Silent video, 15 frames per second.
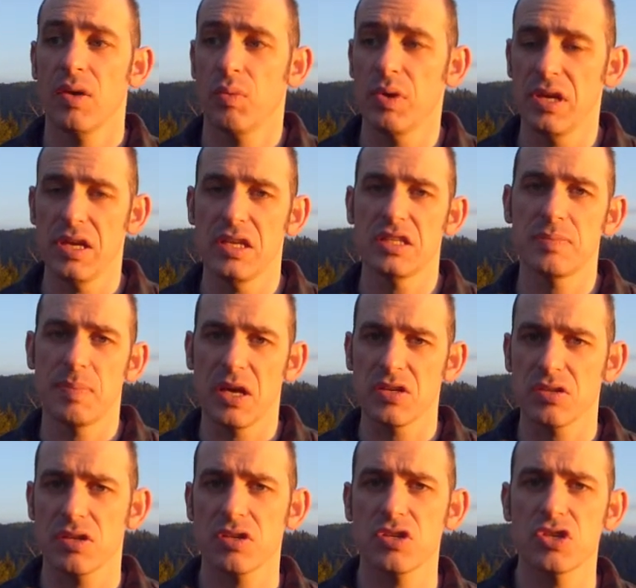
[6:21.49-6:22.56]
We need
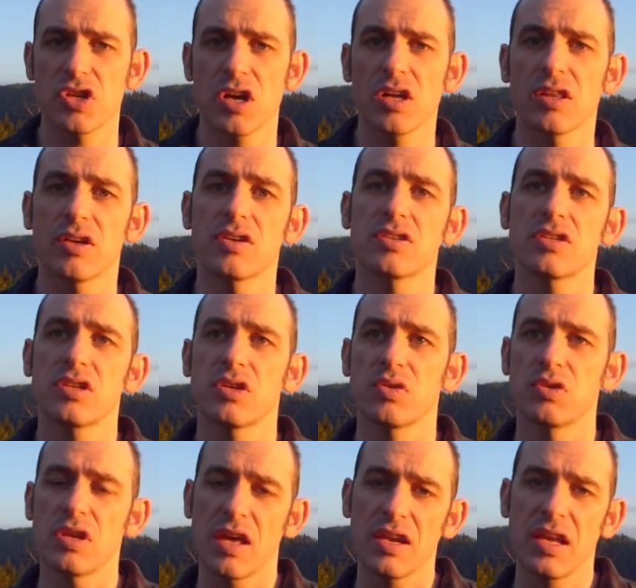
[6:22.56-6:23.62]
specialist jugglers
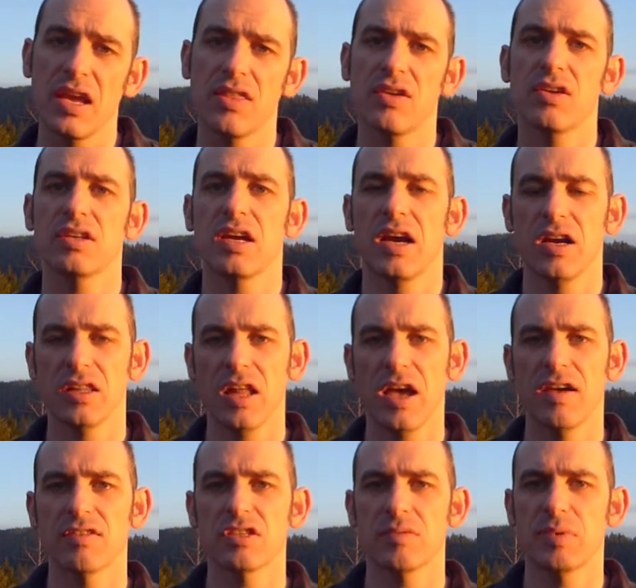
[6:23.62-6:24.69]
who dedicate their entire
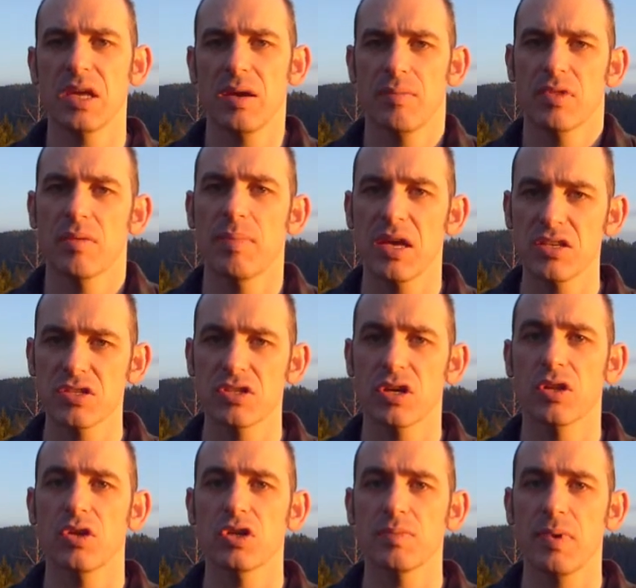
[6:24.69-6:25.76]
lives to becoming the best
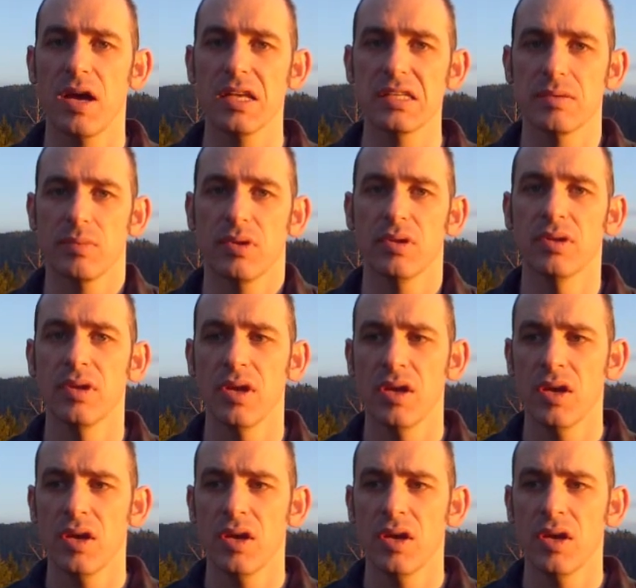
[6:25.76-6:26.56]
jugglers possible.